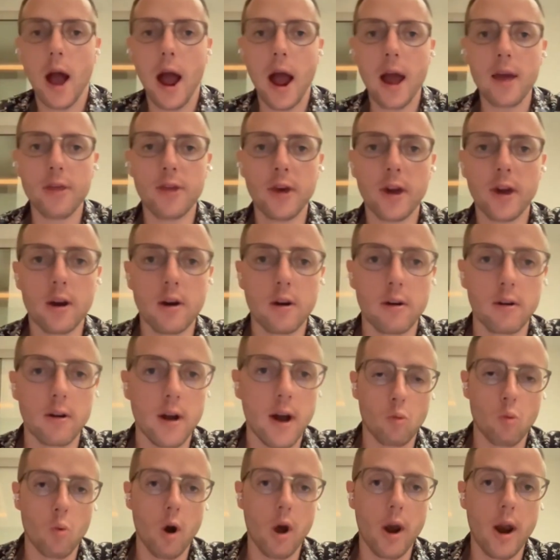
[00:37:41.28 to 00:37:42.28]
I think
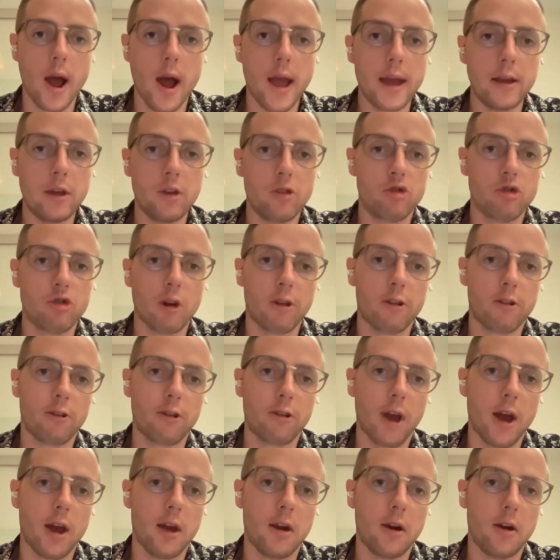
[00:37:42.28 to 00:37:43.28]
what I just
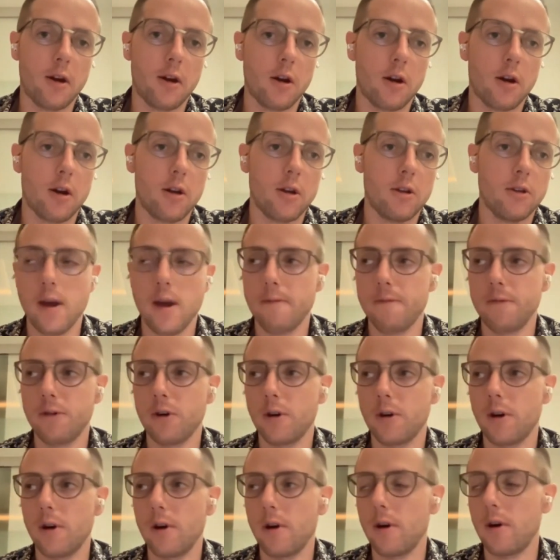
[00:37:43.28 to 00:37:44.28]
said, if
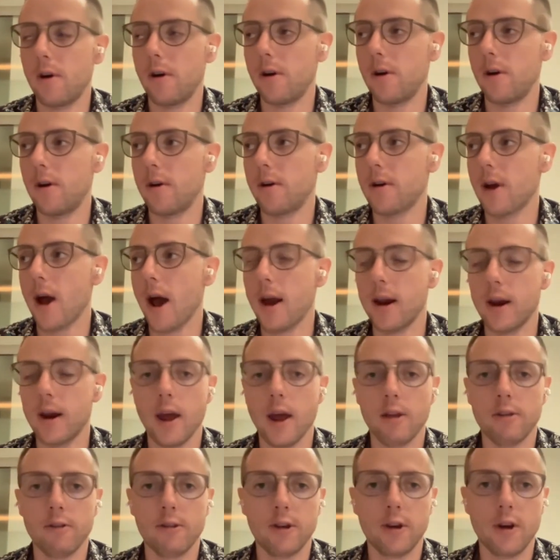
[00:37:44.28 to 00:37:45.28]
you're not in
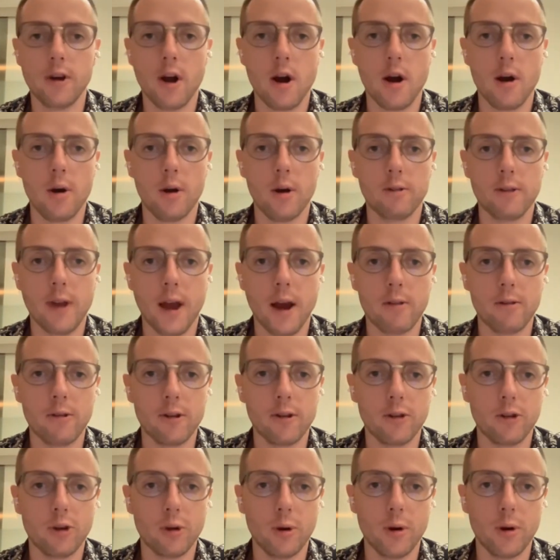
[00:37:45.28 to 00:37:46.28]
SEO, it sounds
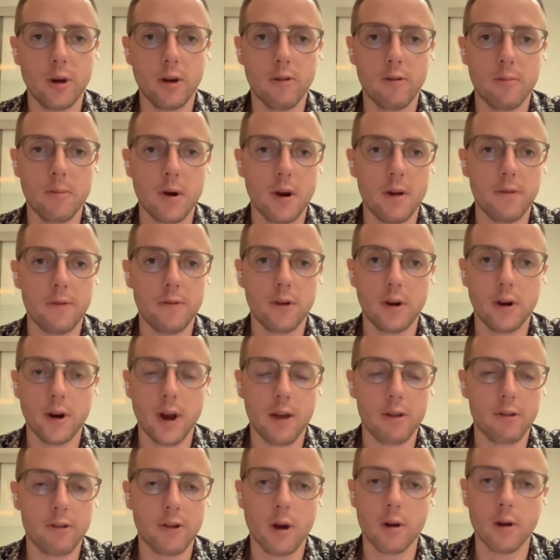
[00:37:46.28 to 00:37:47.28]
intuitive, but if you're in
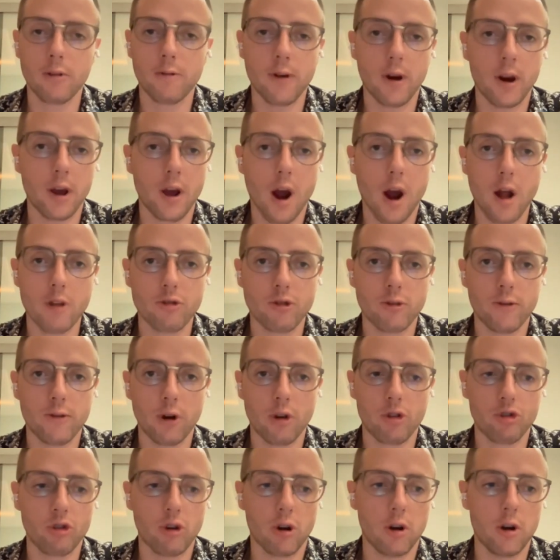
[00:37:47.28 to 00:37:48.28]
SEO, it's very
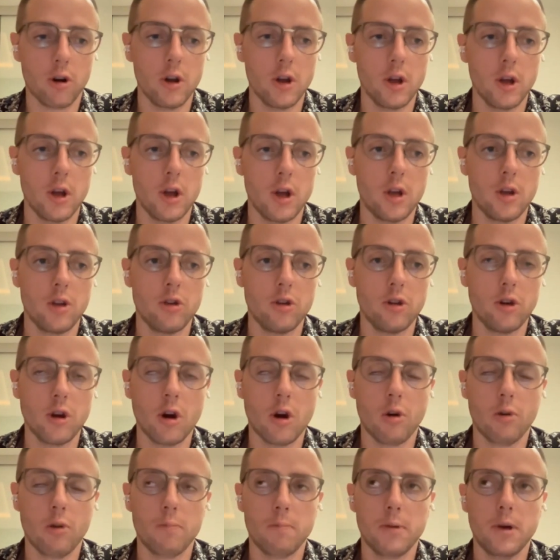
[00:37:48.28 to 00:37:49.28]
controversial.
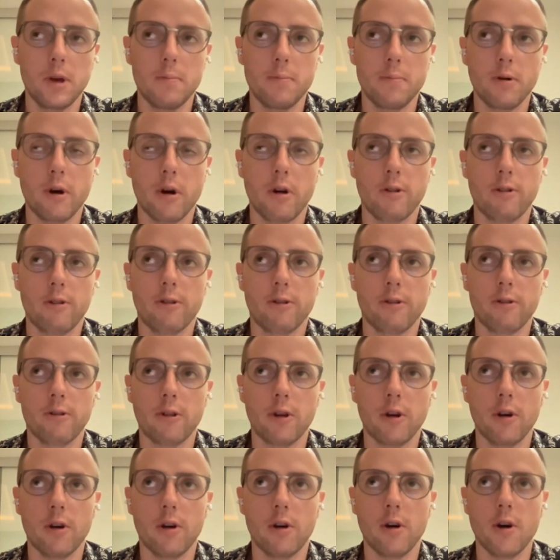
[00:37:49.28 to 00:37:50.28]
People are
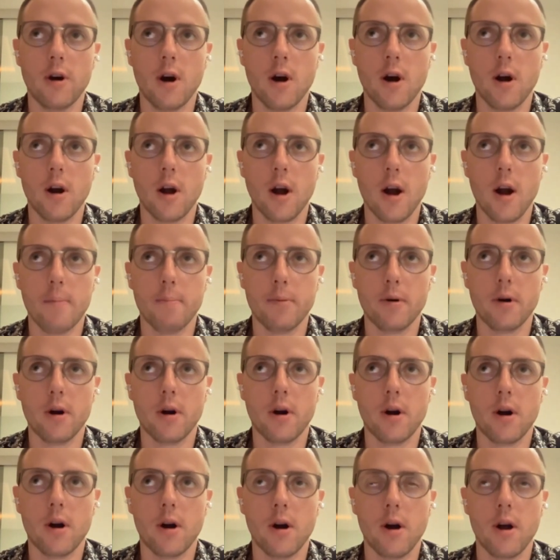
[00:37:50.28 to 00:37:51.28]
still hung up
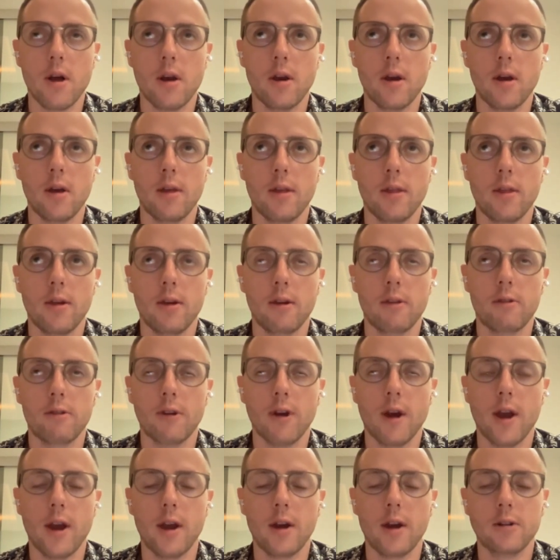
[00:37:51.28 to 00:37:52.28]
on this
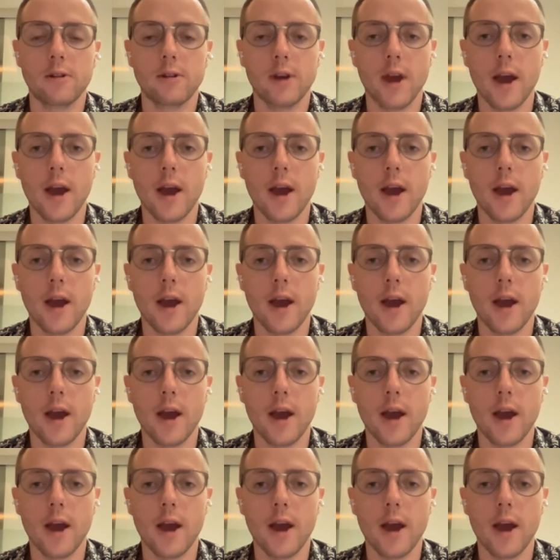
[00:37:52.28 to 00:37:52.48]
like